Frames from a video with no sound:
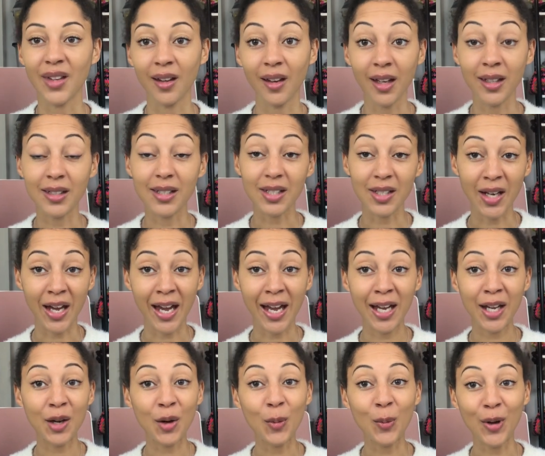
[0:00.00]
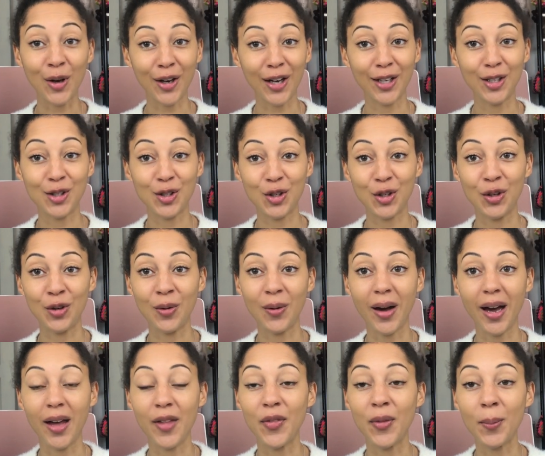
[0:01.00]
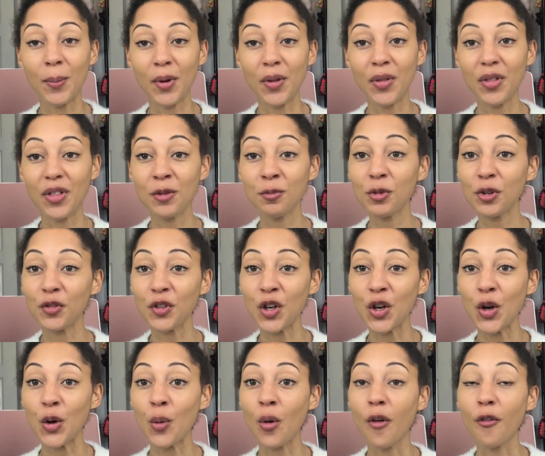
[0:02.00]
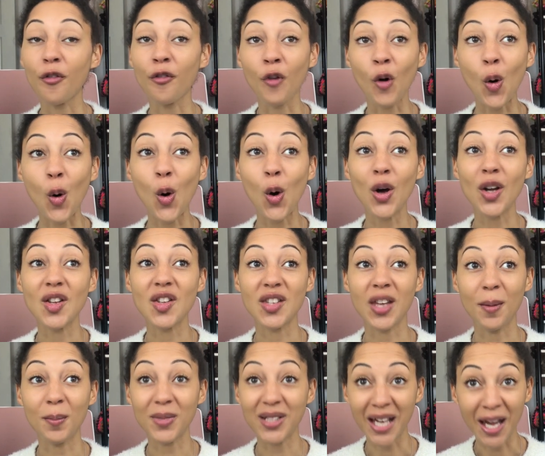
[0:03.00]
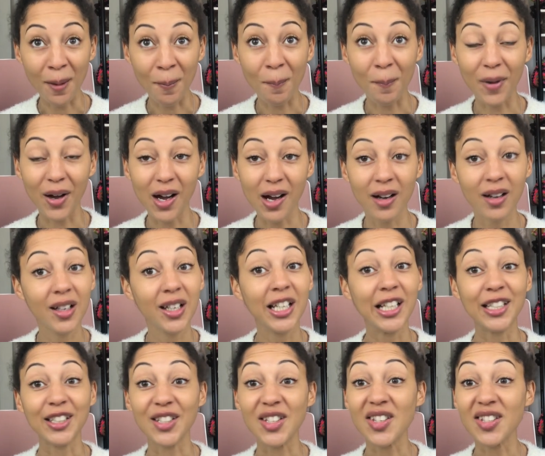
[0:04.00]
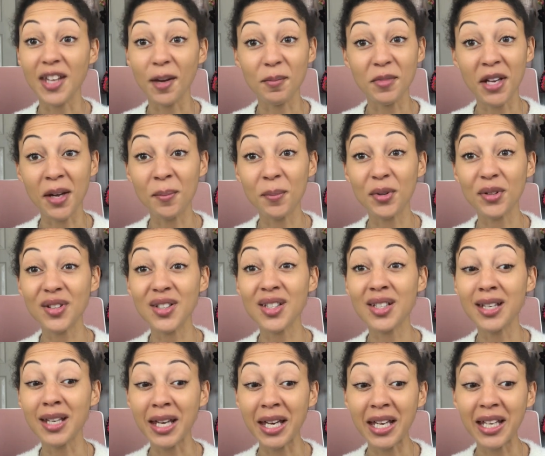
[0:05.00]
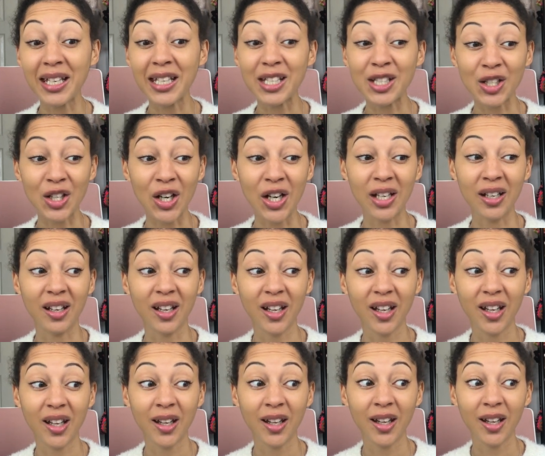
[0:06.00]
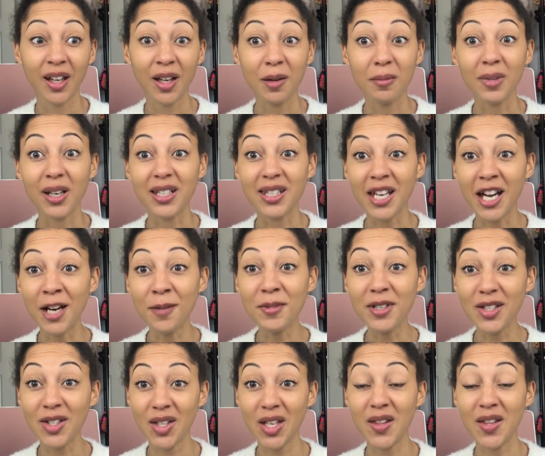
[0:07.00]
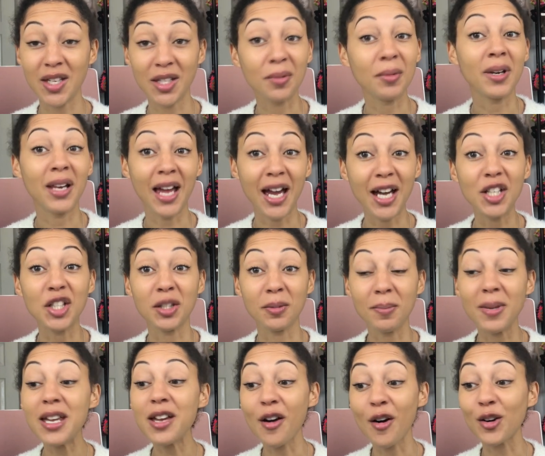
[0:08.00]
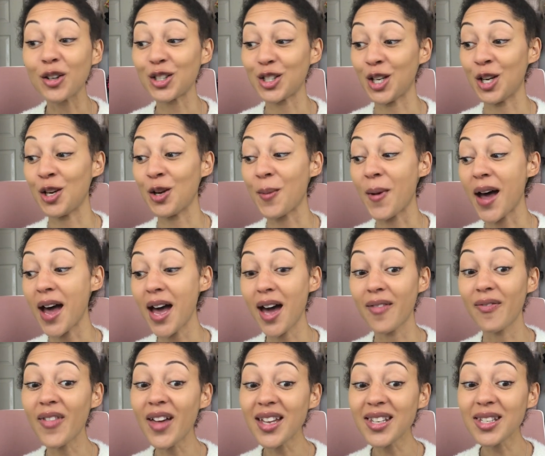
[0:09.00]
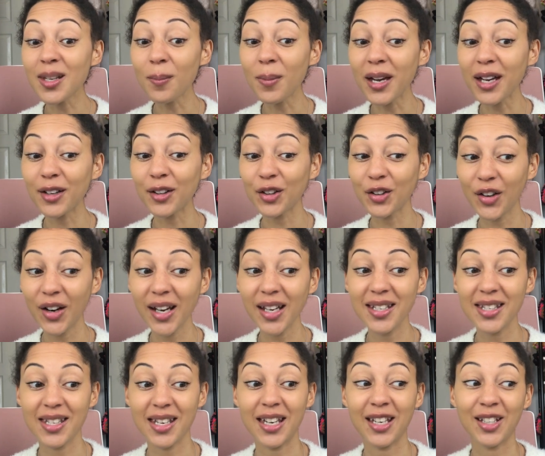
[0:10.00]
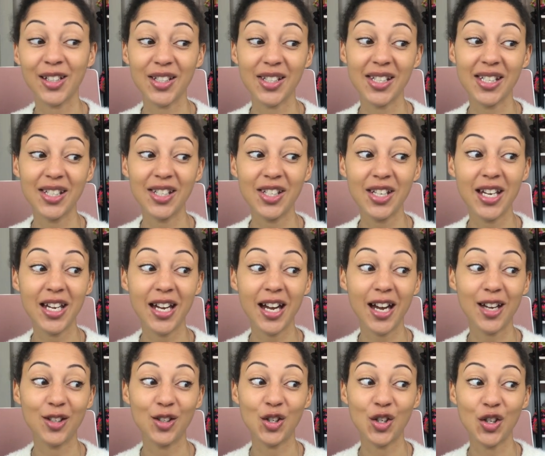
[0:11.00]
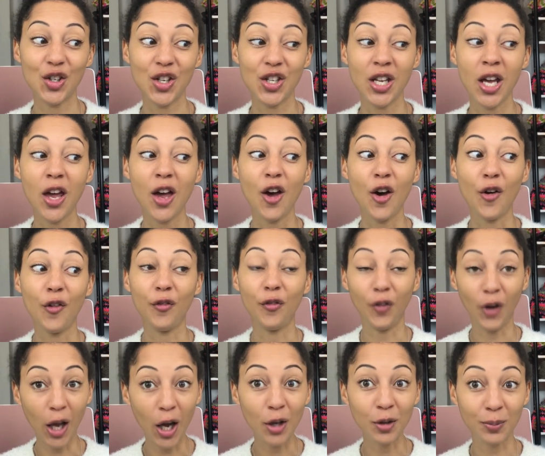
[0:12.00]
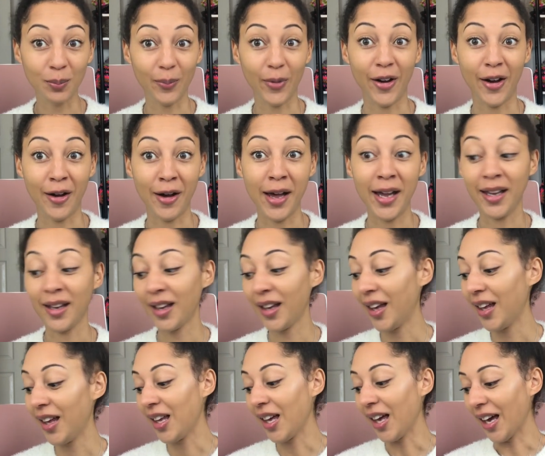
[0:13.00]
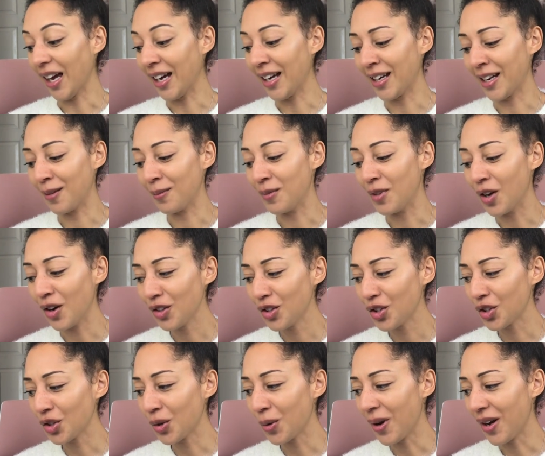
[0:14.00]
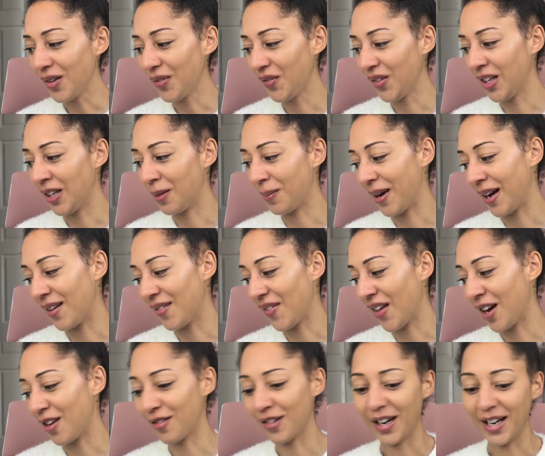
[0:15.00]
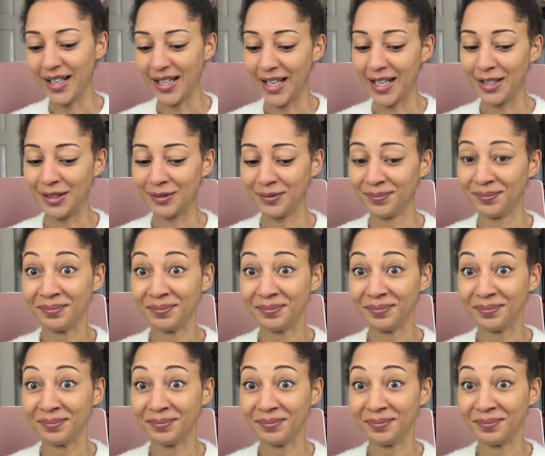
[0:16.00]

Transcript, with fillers: And today we are going to do the month in review for September, because September is nearly done. By the time you see this, it will actually be October, and that's a bit crazy because this year has just flown by and I'm not sure what I feel about that right now.